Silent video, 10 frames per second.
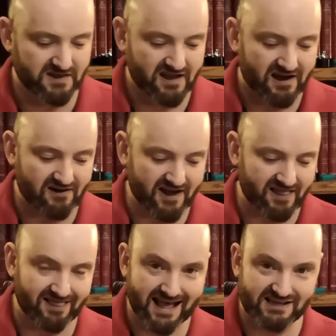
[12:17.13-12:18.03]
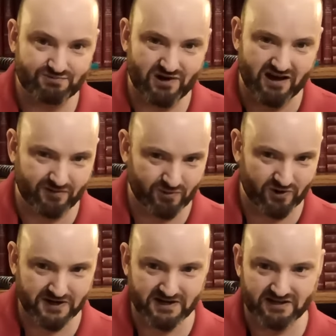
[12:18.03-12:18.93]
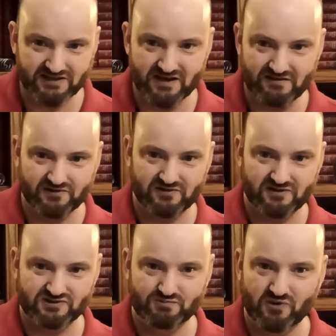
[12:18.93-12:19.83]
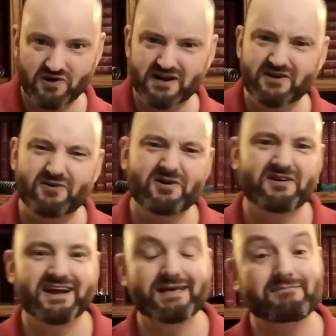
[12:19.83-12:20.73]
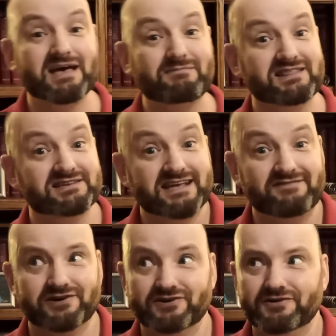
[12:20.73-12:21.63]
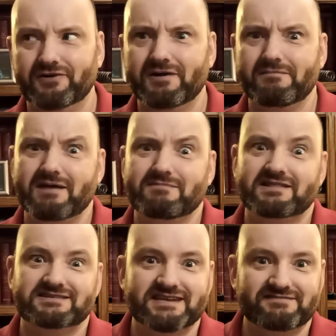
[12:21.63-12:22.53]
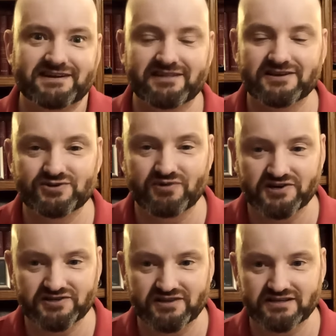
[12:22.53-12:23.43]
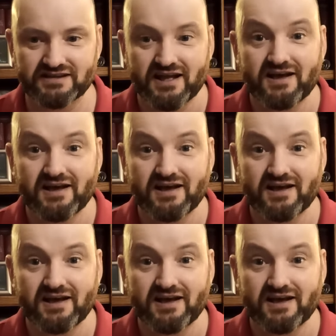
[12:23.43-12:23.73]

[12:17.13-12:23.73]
All right, last proverb we're going to cover this morning, or it might be this afternoon, or it might be this evening that you're watching this,